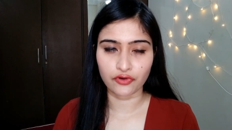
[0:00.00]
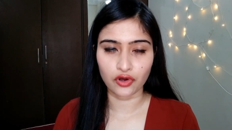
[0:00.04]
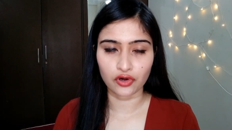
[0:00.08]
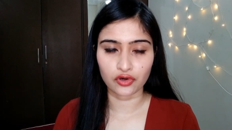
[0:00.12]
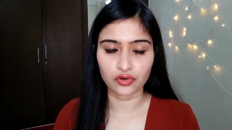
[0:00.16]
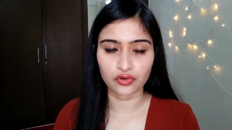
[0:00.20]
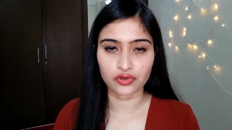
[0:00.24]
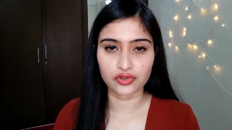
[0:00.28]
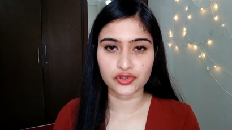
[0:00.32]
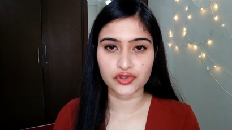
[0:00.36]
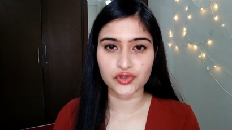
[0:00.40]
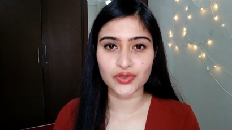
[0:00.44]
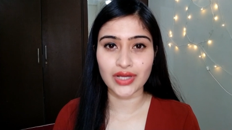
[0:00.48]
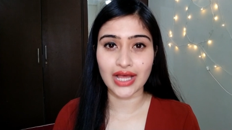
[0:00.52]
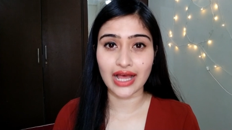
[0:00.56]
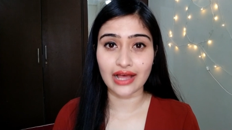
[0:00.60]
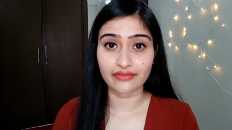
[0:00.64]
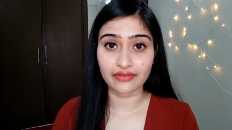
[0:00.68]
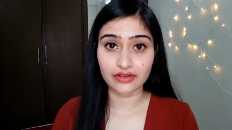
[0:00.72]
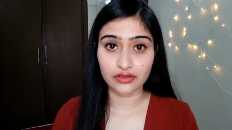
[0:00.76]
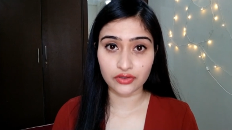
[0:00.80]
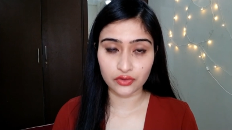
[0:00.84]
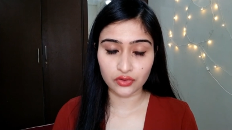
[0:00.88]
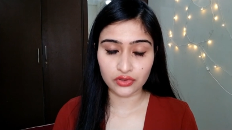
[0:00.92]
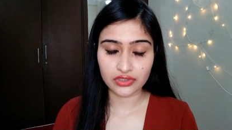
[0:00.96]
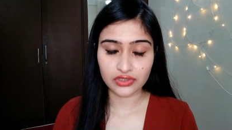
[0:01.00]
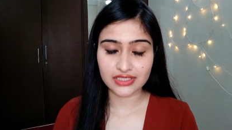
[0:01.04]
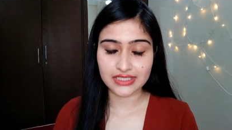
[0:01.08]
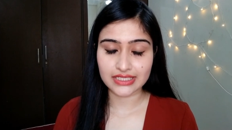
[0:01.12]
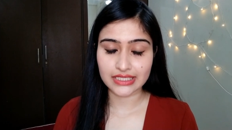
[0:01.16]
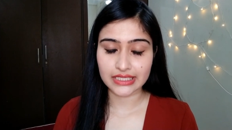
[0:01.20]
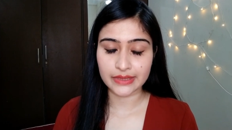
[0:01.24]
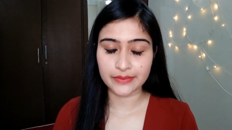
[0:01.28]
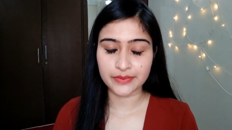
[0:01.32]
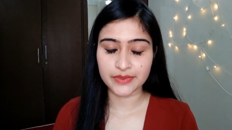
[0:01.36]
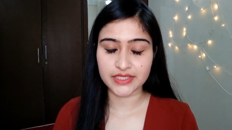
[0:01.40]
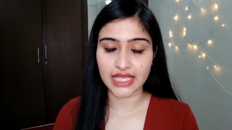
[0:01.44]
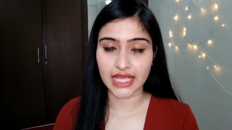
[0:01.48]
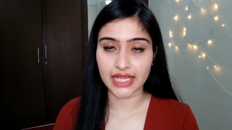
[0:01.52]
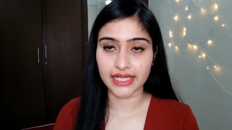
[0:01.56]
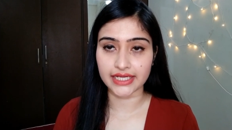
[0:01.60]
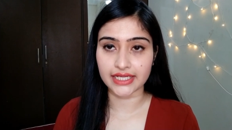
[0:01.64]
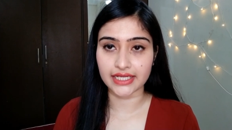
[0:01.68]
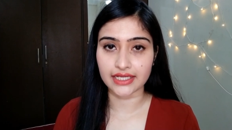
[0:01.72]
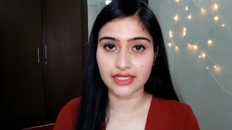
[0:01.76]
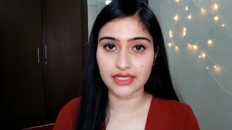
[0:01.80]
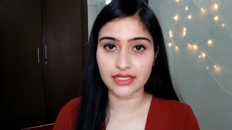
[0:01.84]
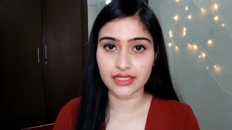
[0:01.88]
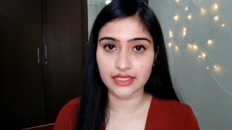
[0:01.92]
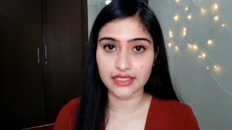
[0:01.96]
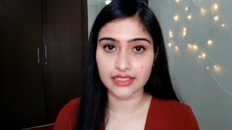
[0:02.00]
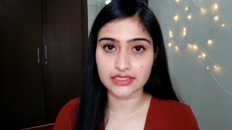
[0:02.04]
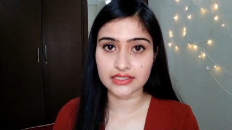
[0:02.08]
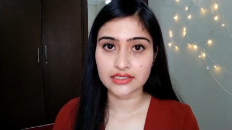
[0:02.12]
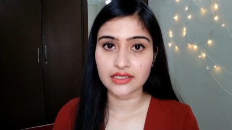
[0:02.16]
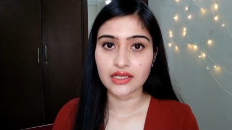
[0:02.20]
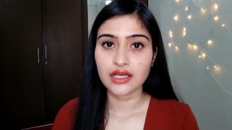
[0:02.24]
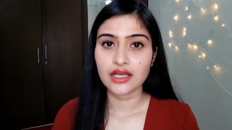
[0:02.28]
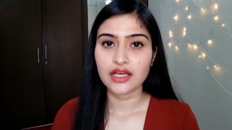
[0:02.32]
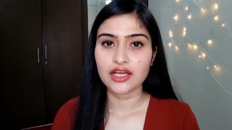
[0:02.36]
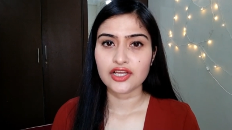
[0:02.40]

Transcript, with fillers: follow to have a good sleep cycle is